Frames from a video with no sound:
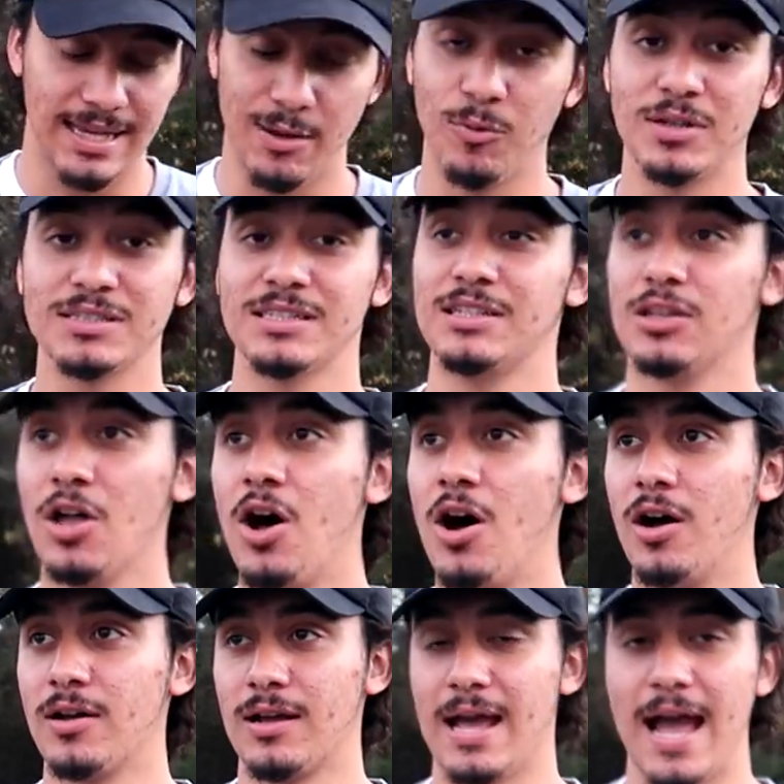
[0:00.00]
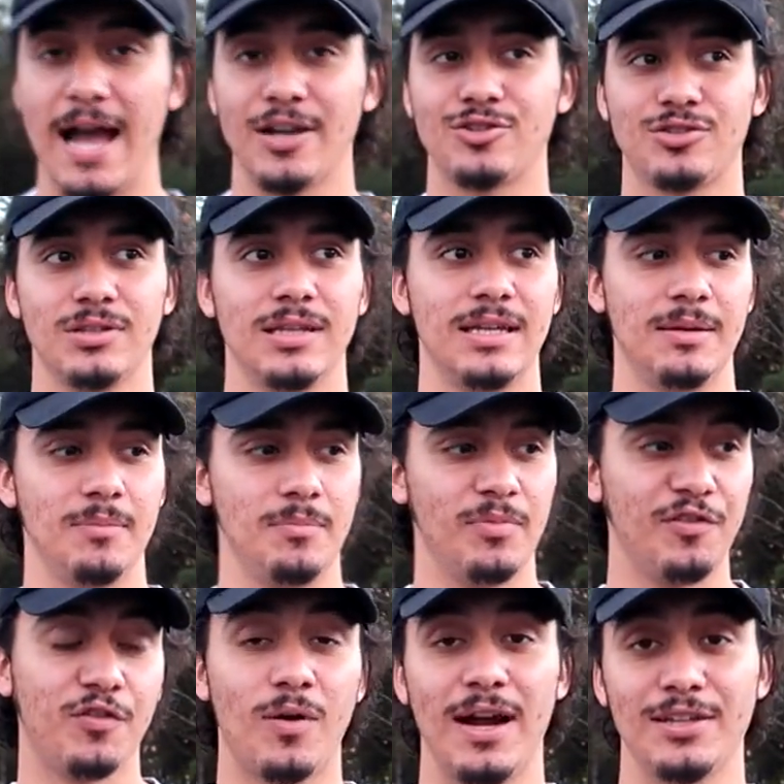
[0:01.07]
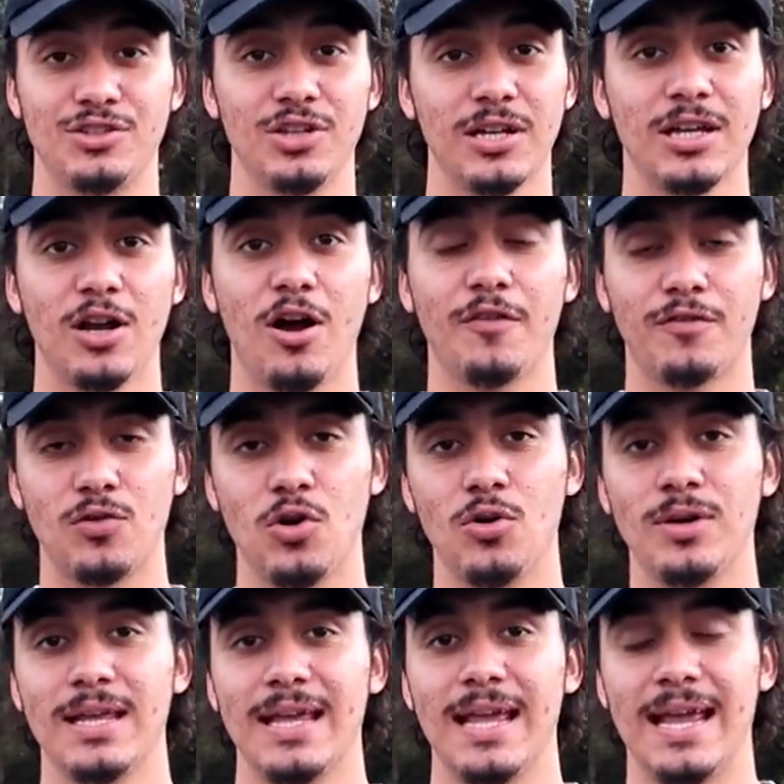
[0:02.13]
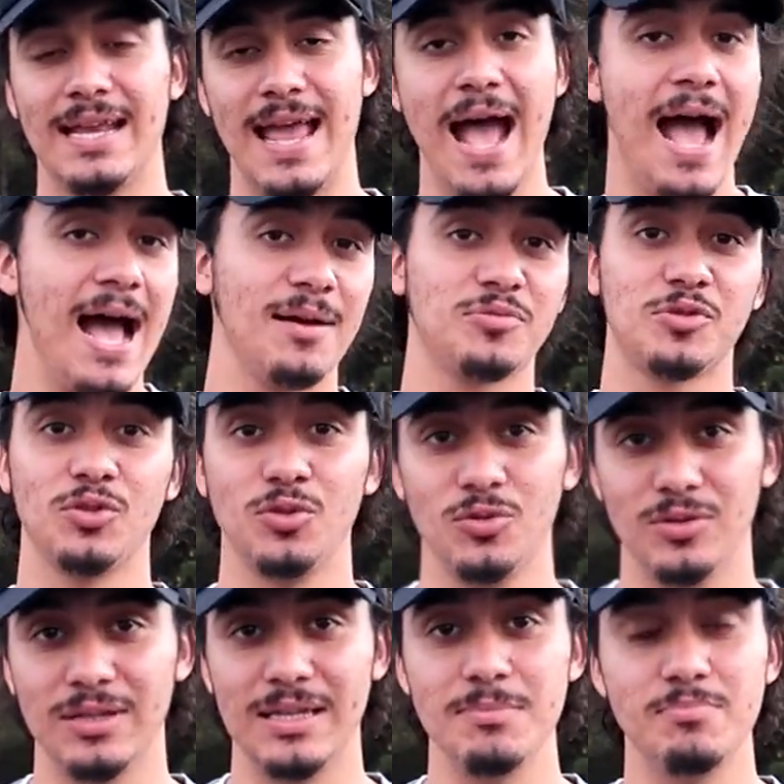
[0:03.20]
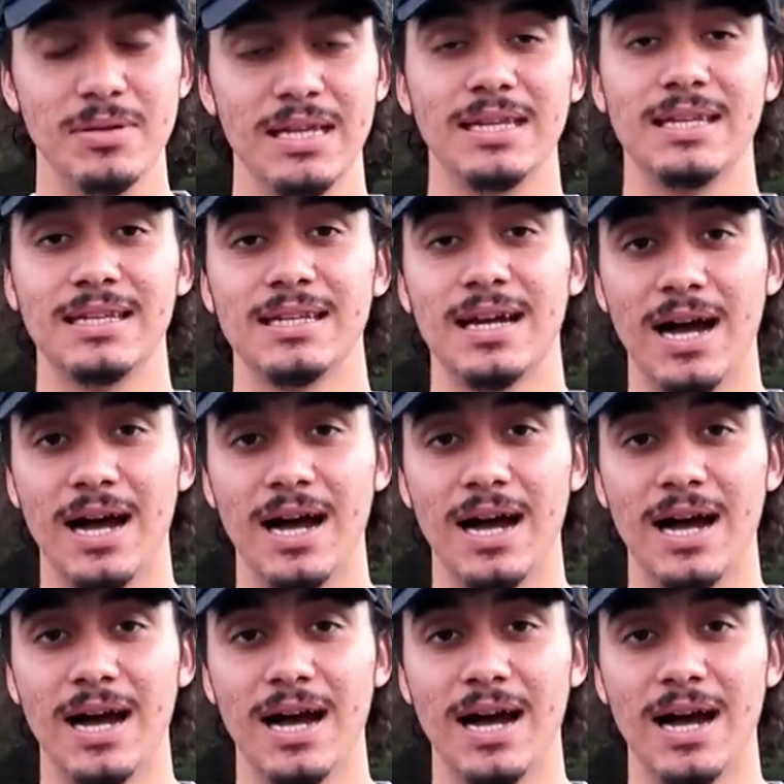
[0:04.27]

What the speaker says: it wasn't long, actually, before I took it off-road and absolutely beat it